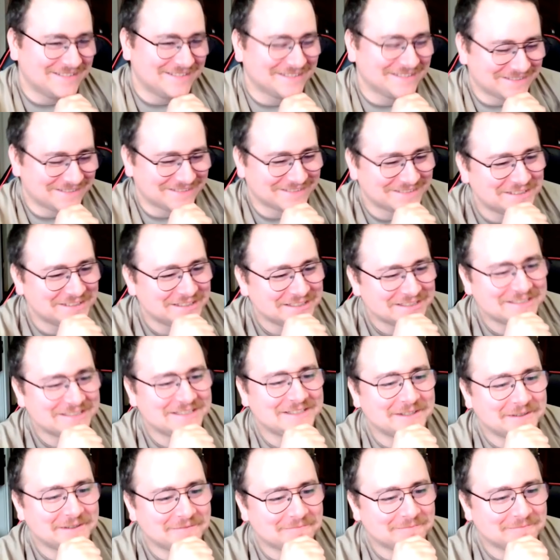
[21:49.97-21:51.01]
So
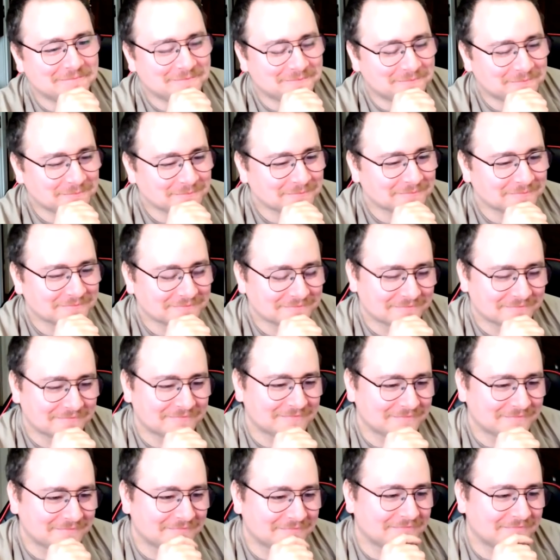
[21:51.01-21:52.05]
that's how
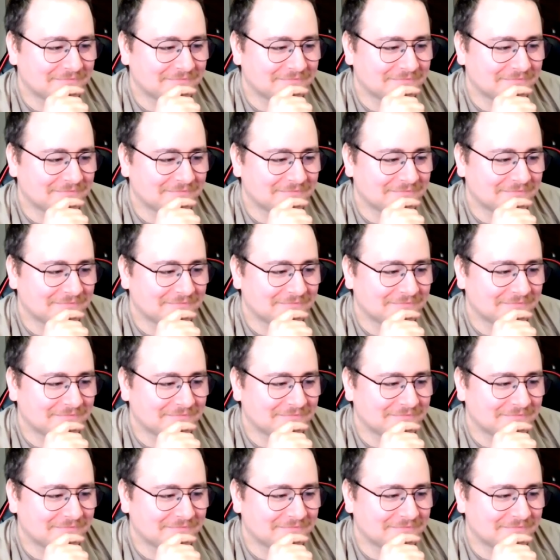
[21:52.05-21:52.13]
that